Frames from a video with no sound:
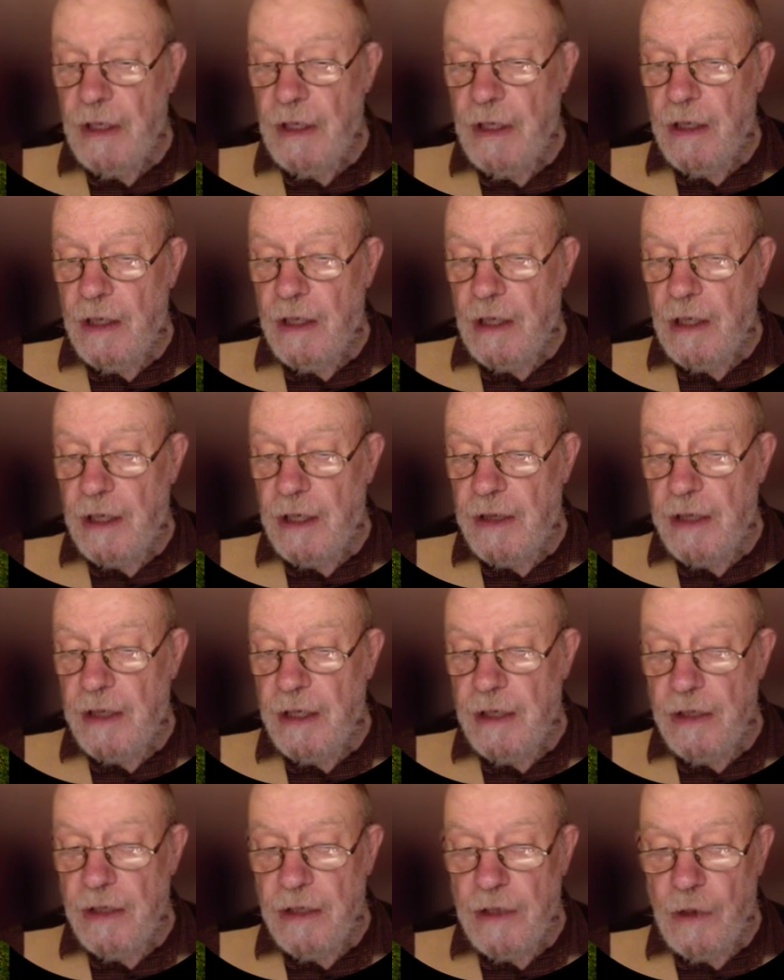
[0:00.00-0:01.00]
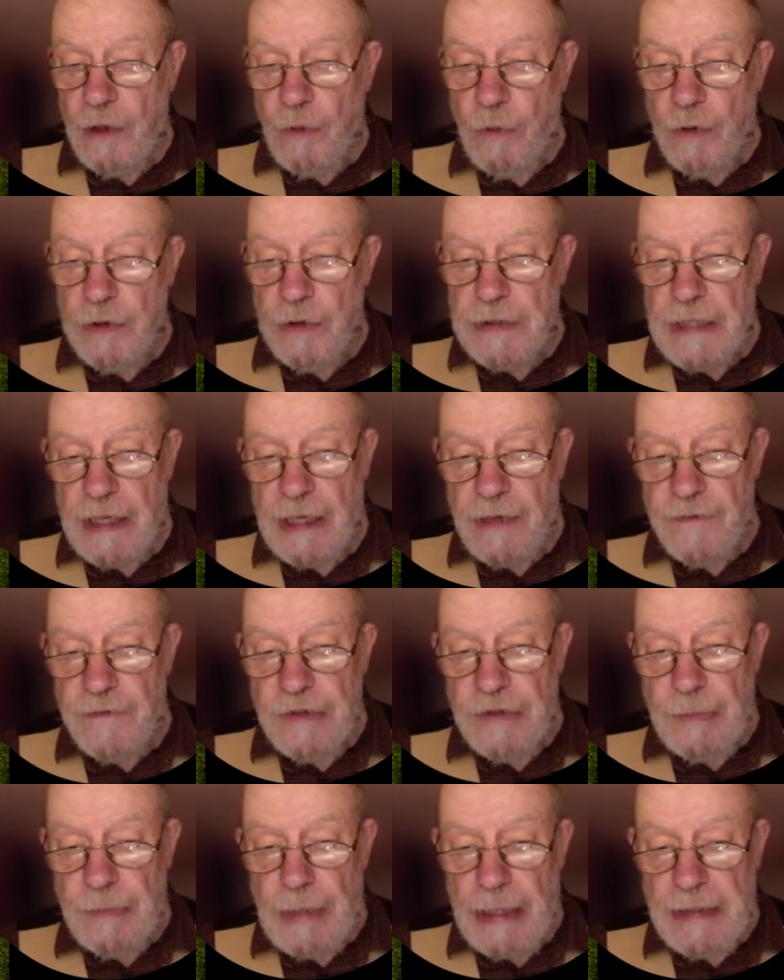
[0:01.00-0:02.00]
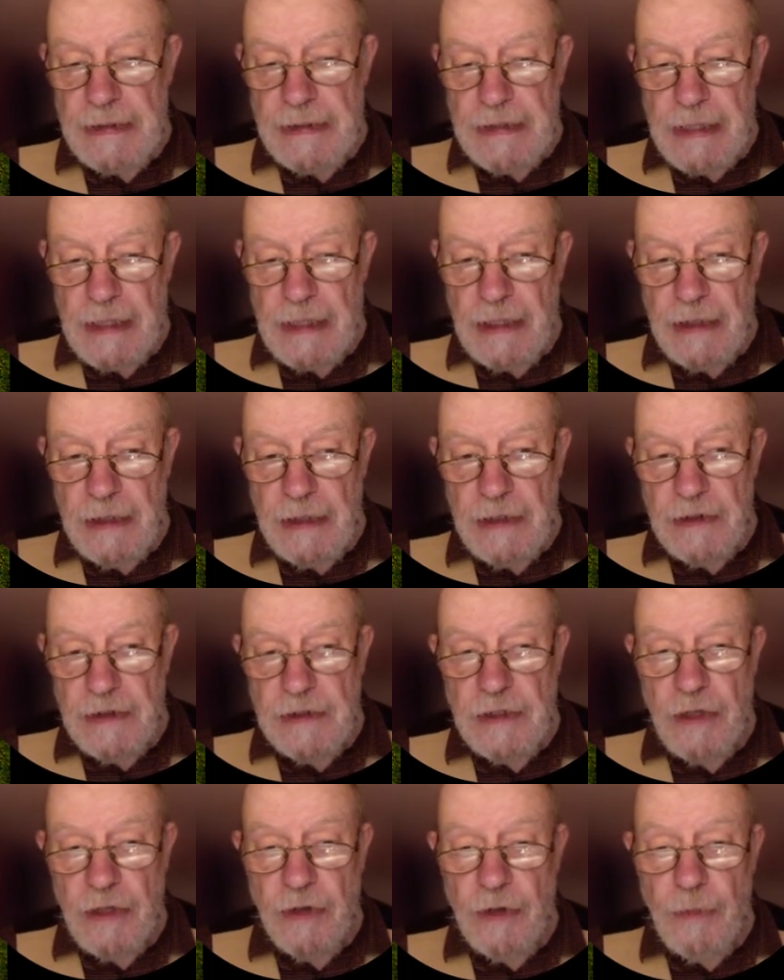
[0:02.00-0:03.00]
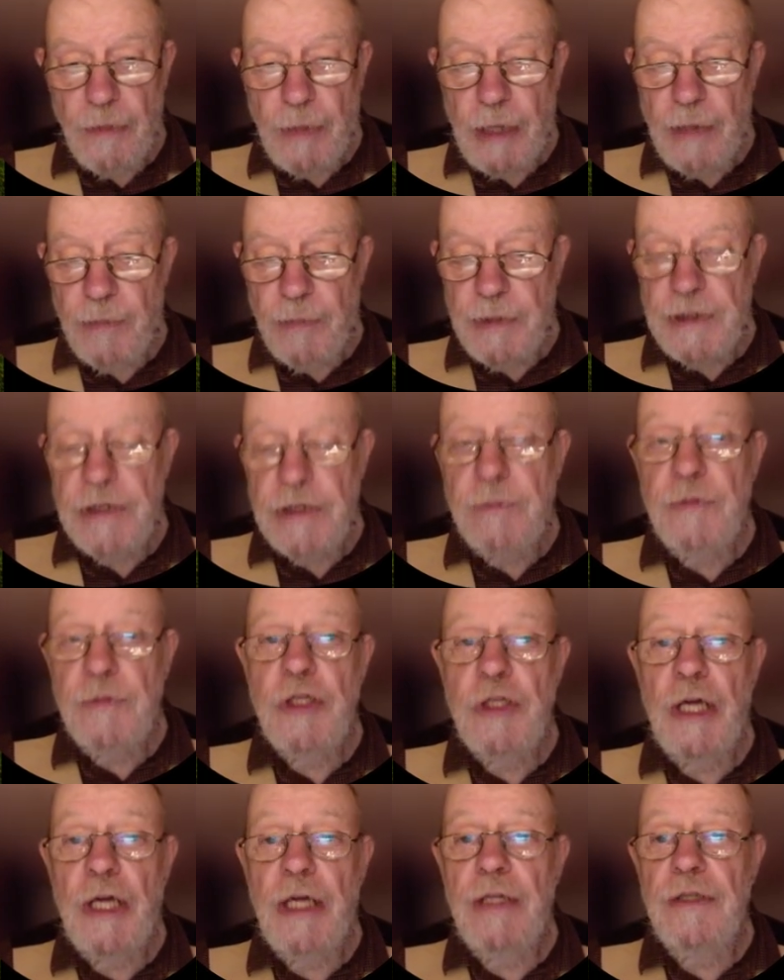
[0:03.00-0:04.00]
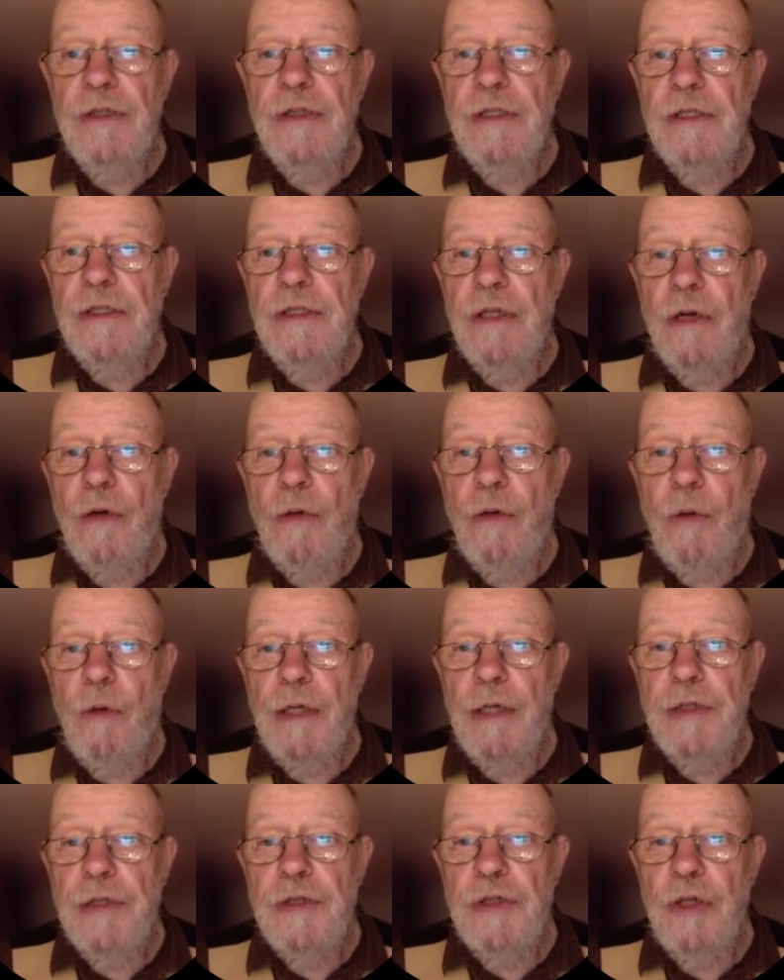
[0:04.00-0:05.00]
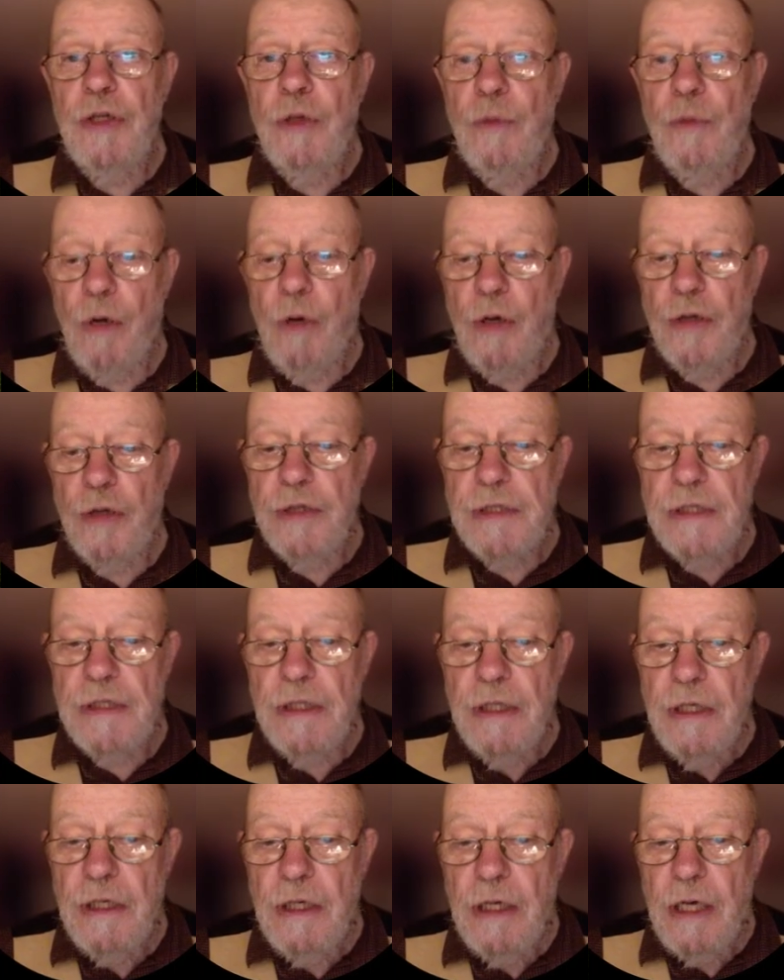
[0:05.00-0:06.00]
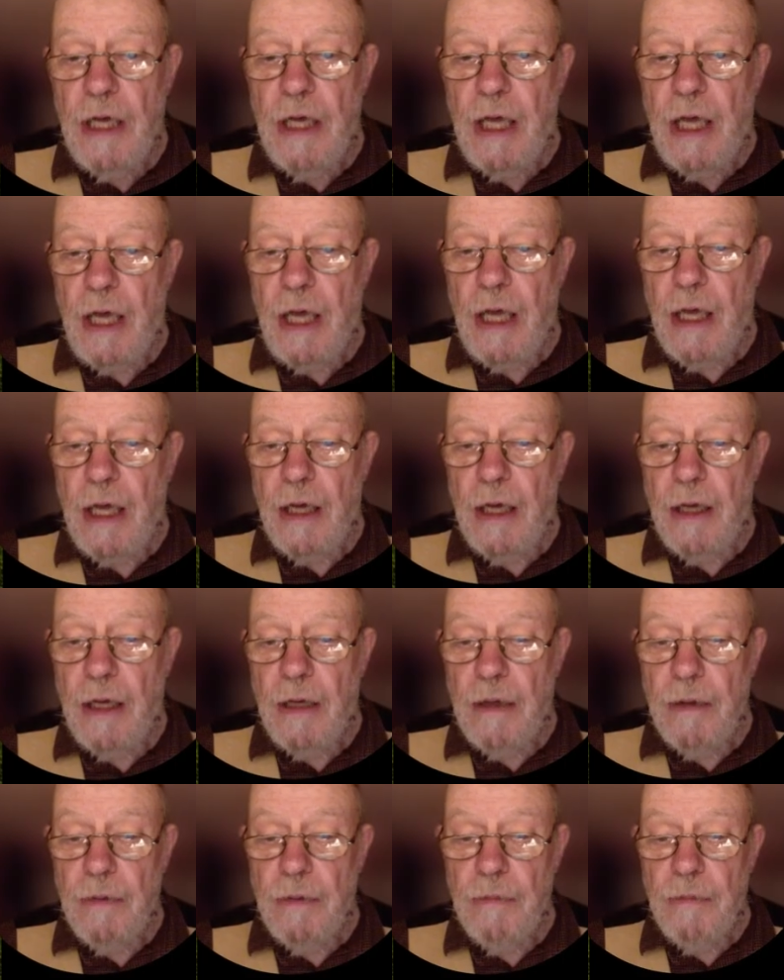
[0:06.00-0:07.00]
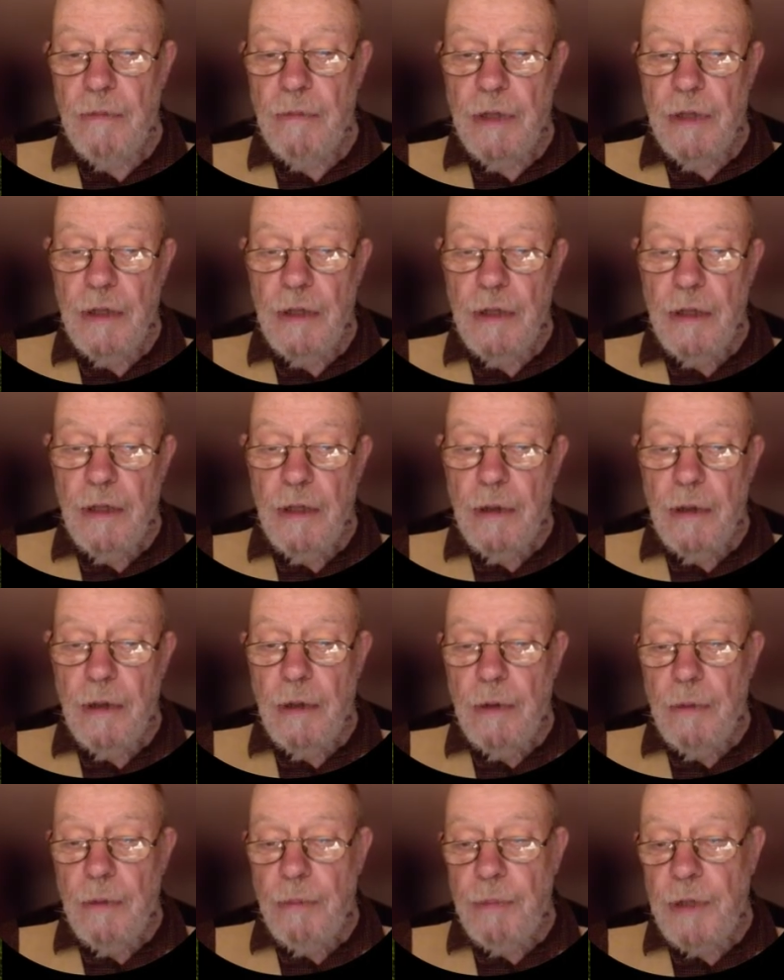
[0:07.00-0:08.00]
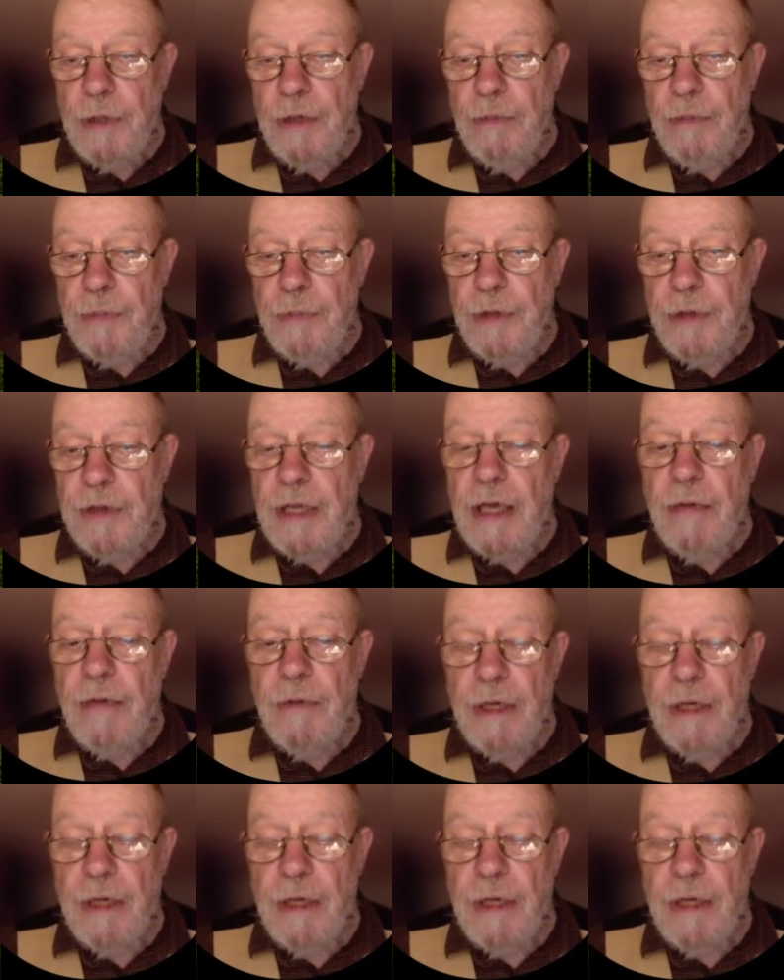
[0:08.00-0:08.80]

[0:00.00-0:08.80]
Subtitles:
I think they don't want to have to maintain it, so there might be some changes, not quite sure what, but there we